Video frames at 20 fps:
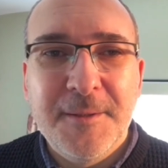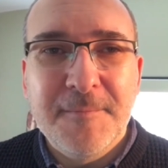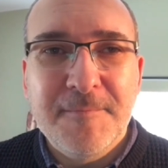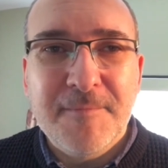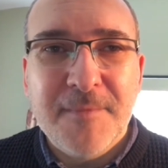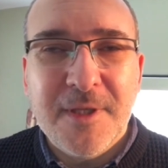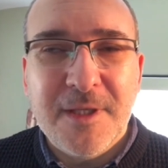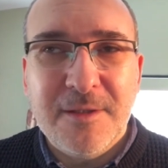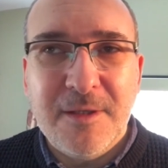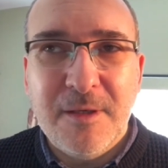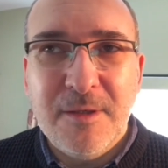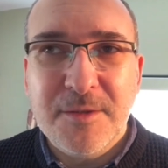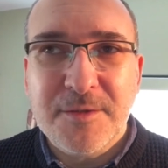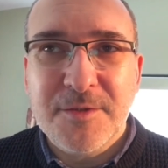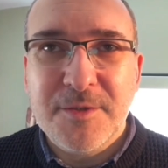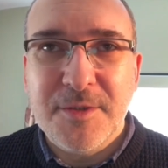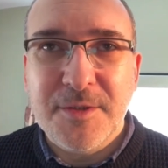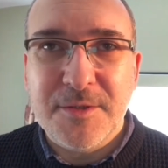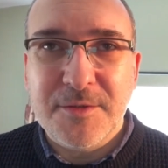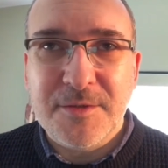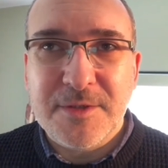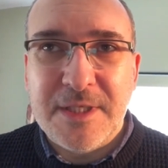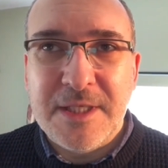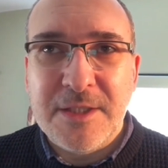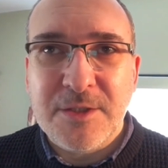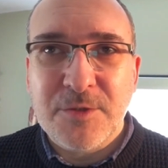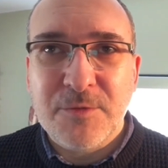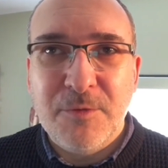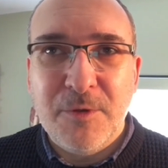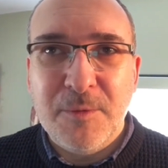And I looked at
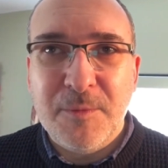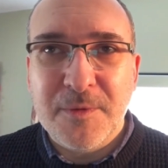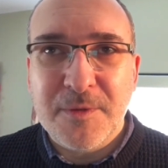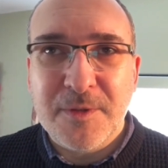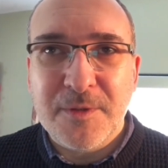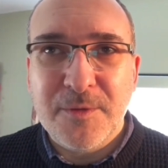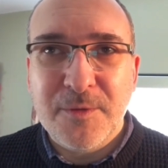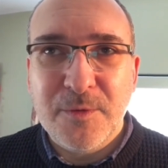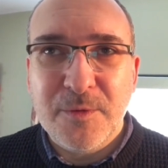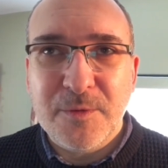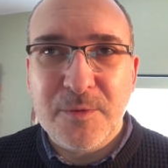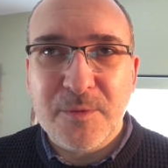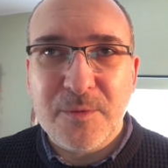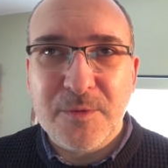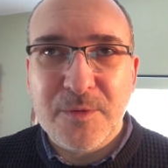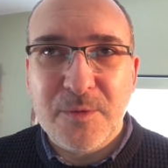each room and I thought,